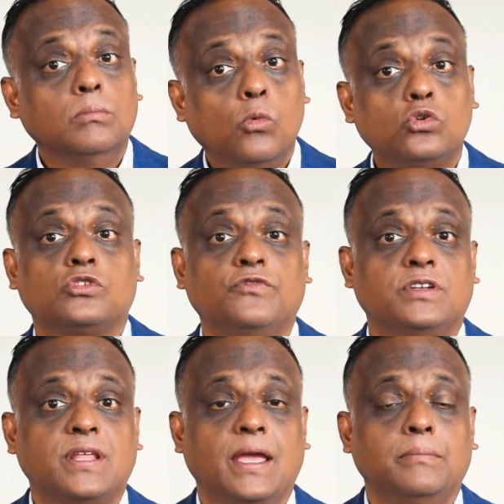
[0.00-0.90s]
most of the
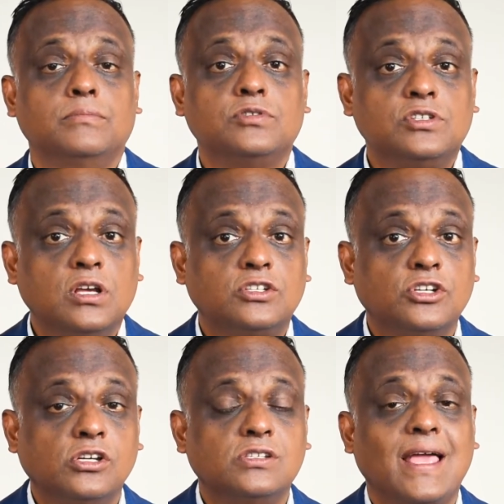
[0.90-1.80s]
time,
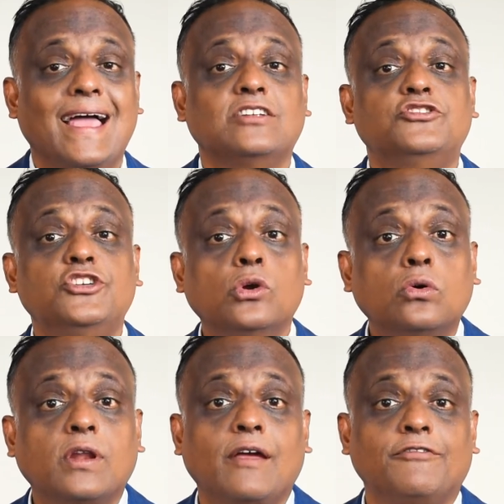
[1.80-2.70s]
searchers add
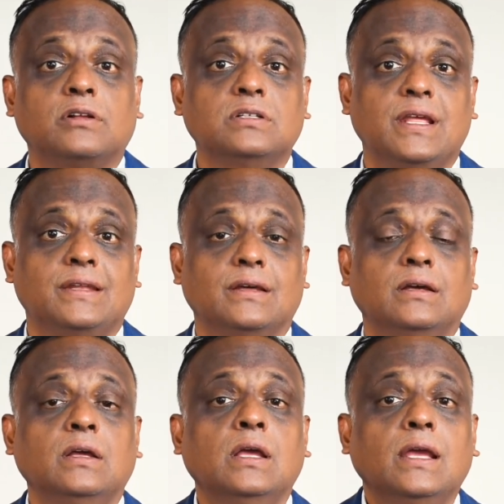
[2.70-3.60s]
geographical data
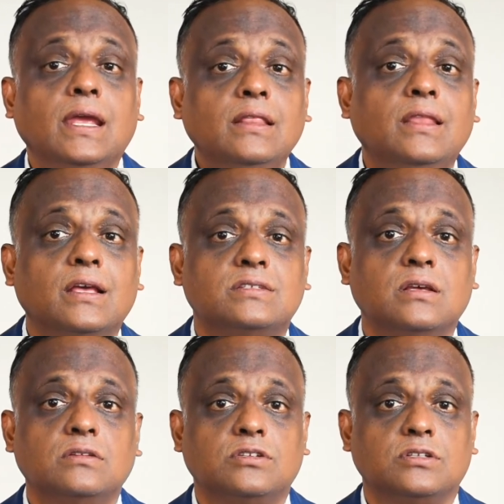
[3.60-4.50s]
in their
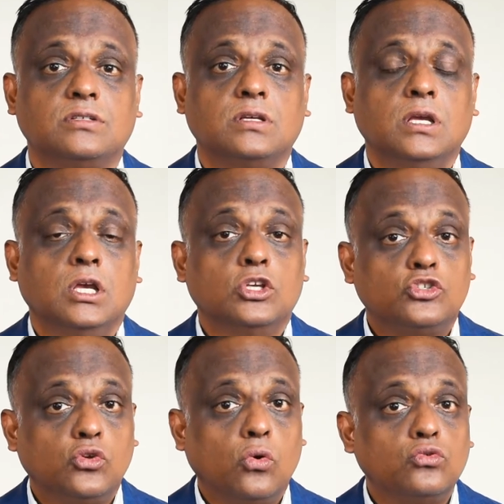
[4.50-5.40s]
searches.
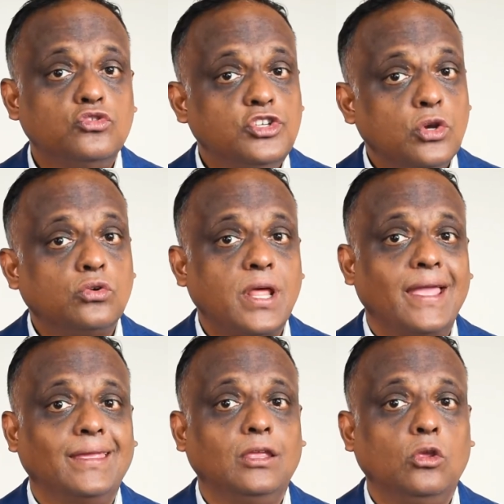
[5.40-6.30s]
So,
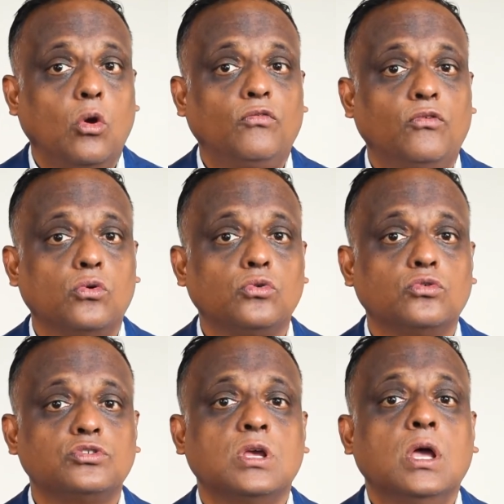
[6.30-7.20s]
geotagging your
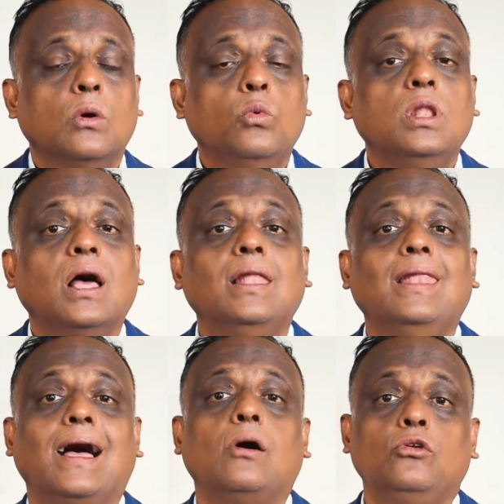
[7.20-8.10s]
photos will
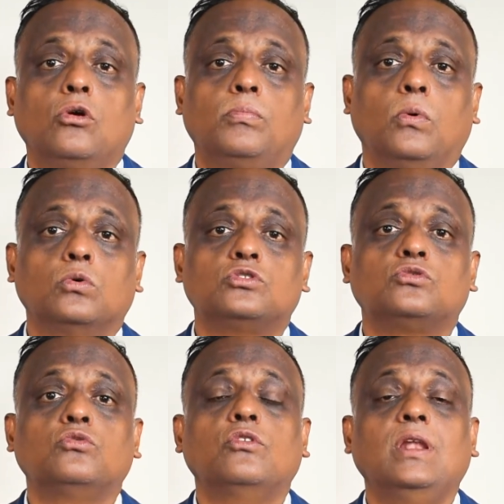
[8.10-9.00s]
allow your
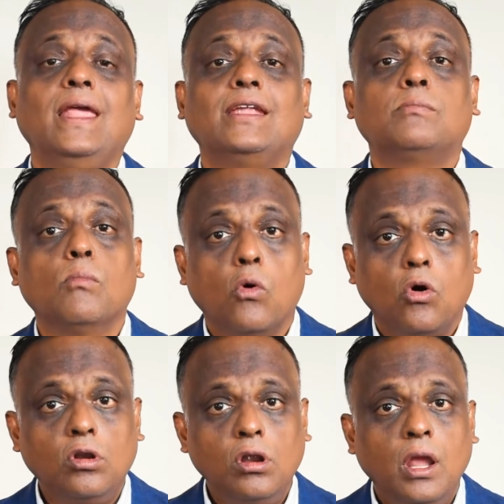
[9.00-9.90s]
post to relate
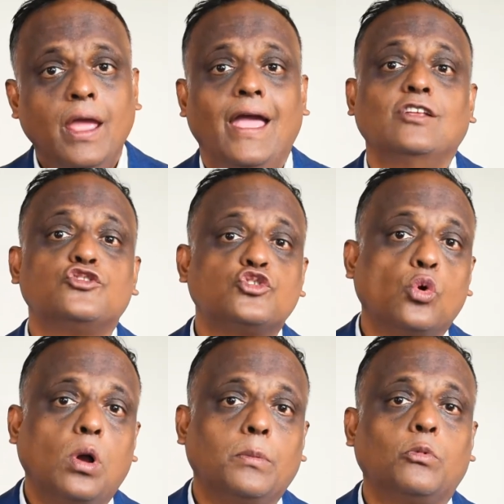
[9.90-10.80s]
more and
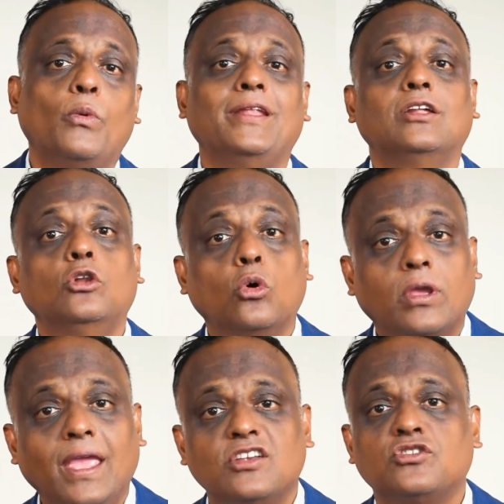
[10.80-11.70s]
show up when a
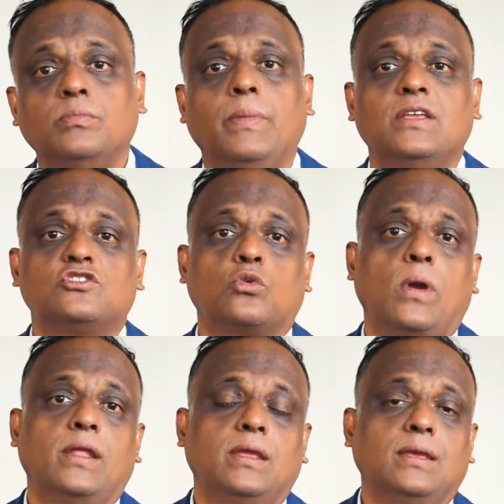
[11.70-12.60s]
location-based
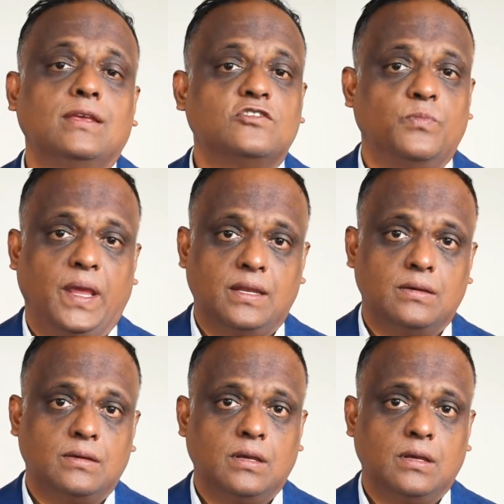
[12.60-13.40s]
query is made.